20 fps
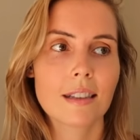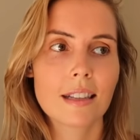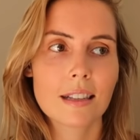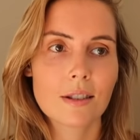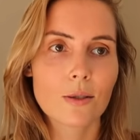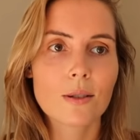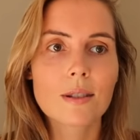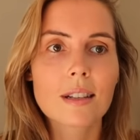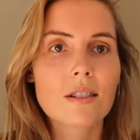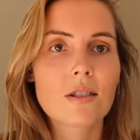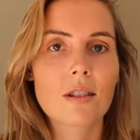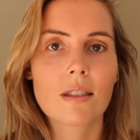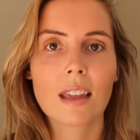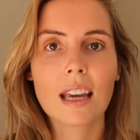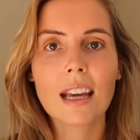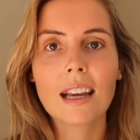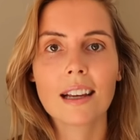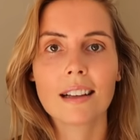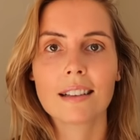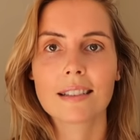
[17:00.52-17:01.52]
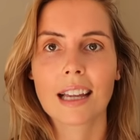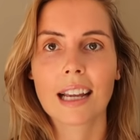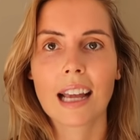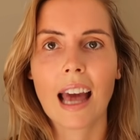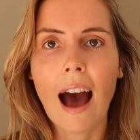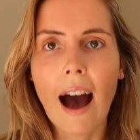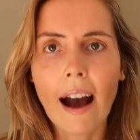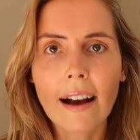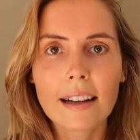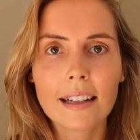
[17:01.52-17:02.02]
there's no such thing as like
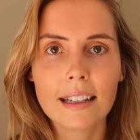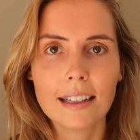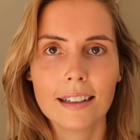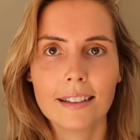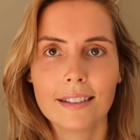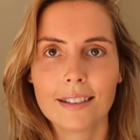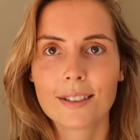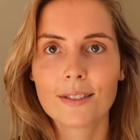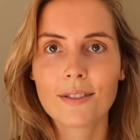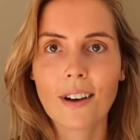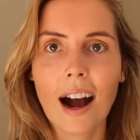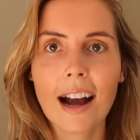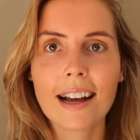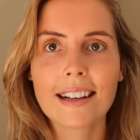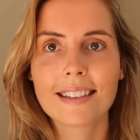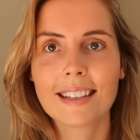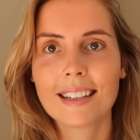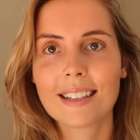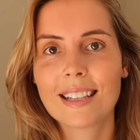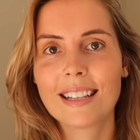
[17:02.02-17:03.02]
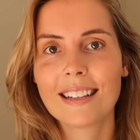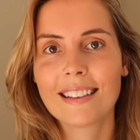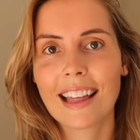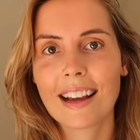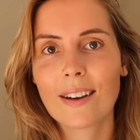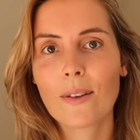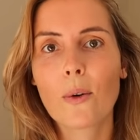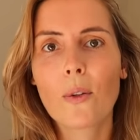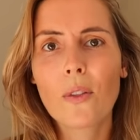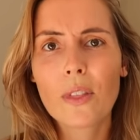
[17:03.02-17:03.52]
acne and psoriasis and
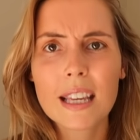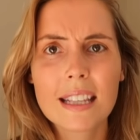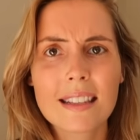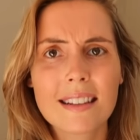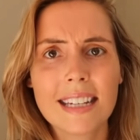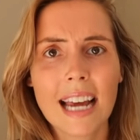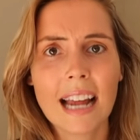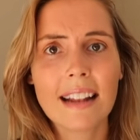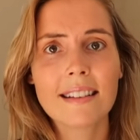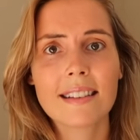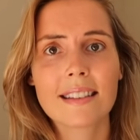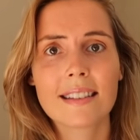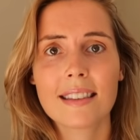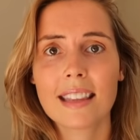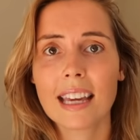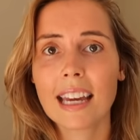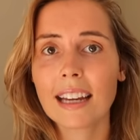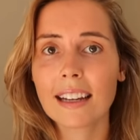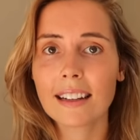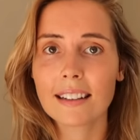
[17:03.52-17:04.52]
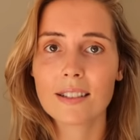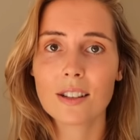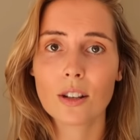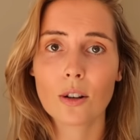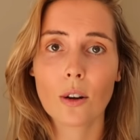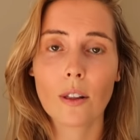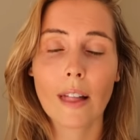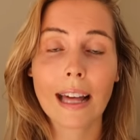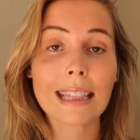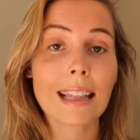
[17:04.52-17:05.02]
like all these dense things, you
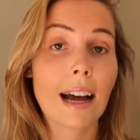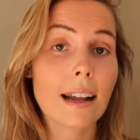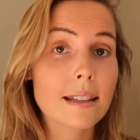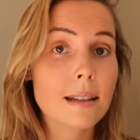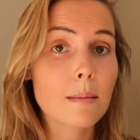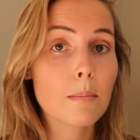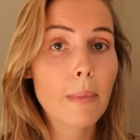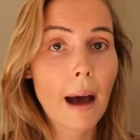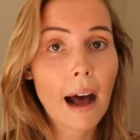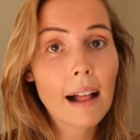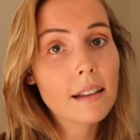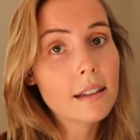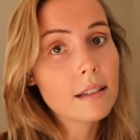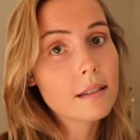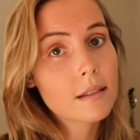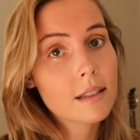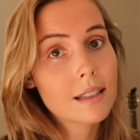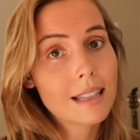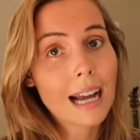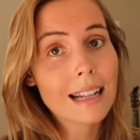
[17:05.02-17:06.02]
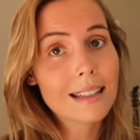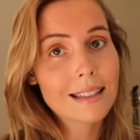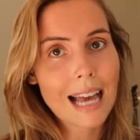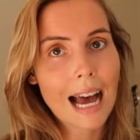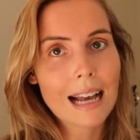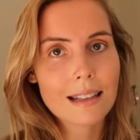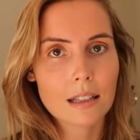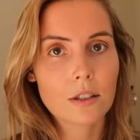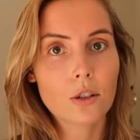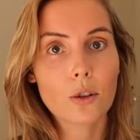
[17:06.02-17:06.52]
know, like that's imbalance, that's
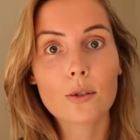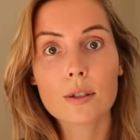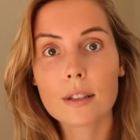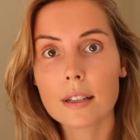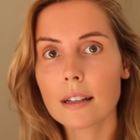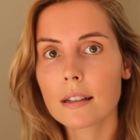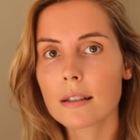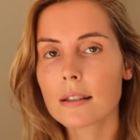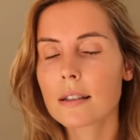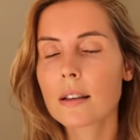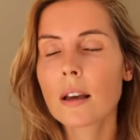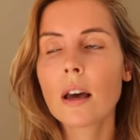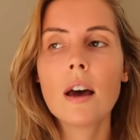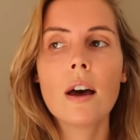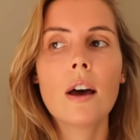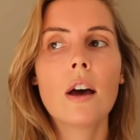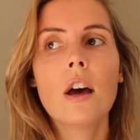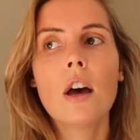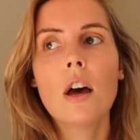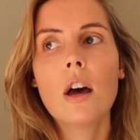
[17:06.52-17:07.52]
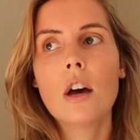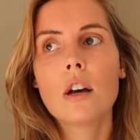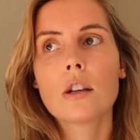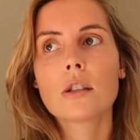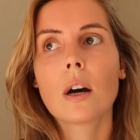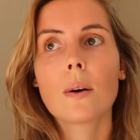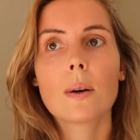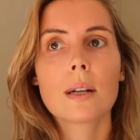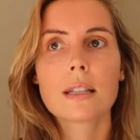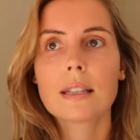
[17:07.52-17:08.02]
acidosis.
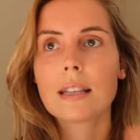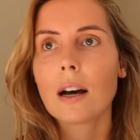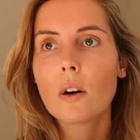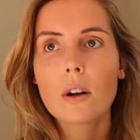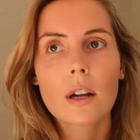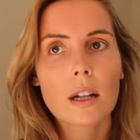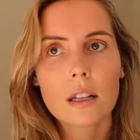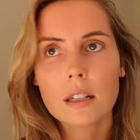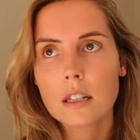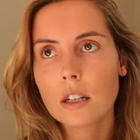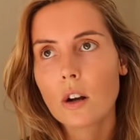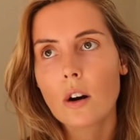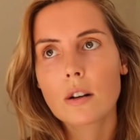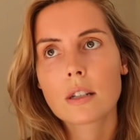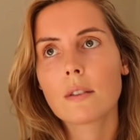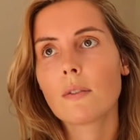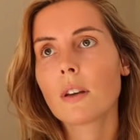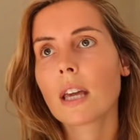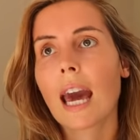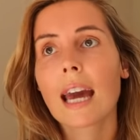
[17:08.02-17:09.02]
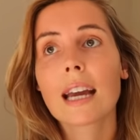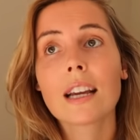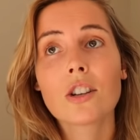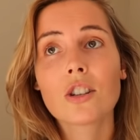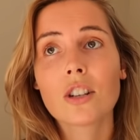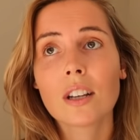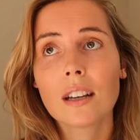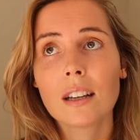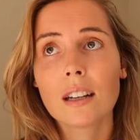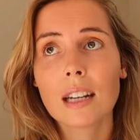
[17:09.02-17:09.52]
So it's cellular
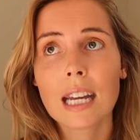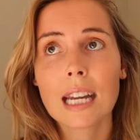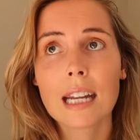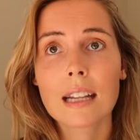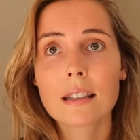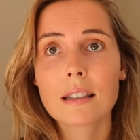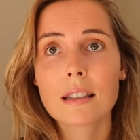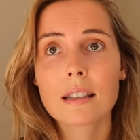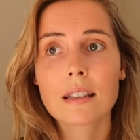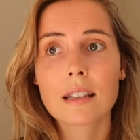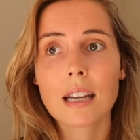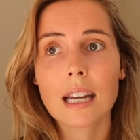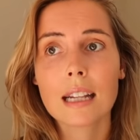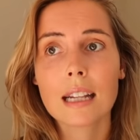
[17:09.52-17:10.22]
detoxification, it's